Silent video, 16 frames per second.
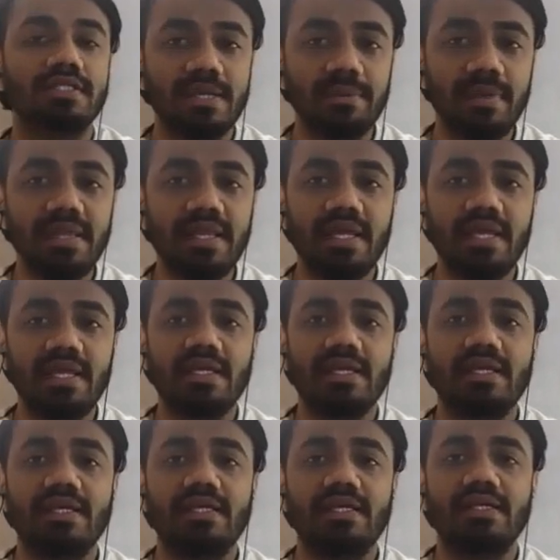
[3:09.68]

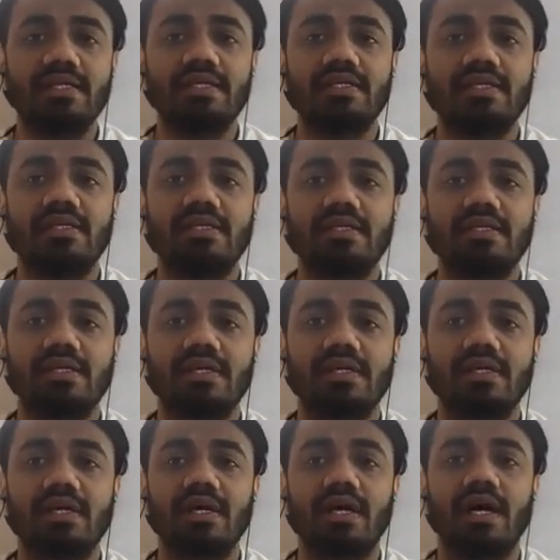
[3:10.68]
Similarly,
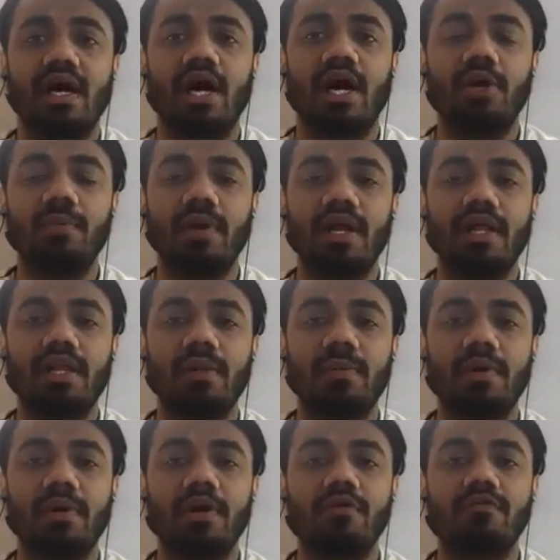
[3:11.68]
how many
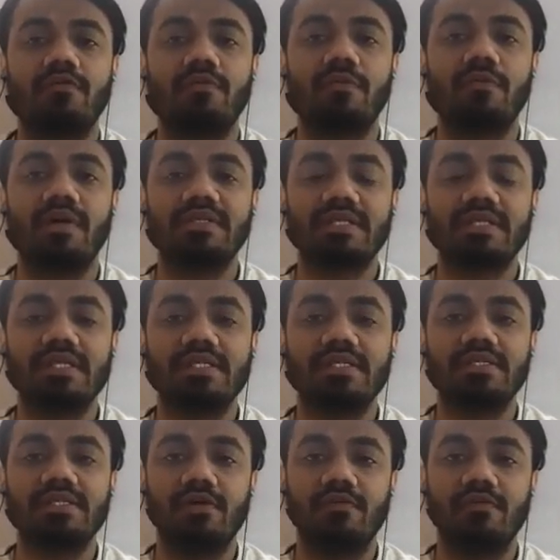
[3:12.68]
number of
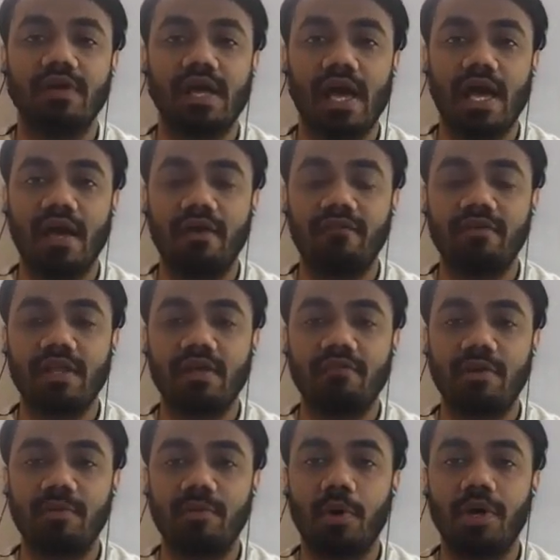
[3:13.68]
muscles do we have in
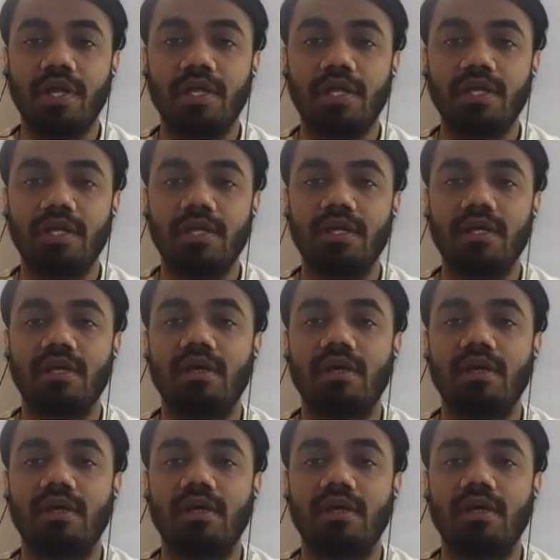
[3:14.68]
our body?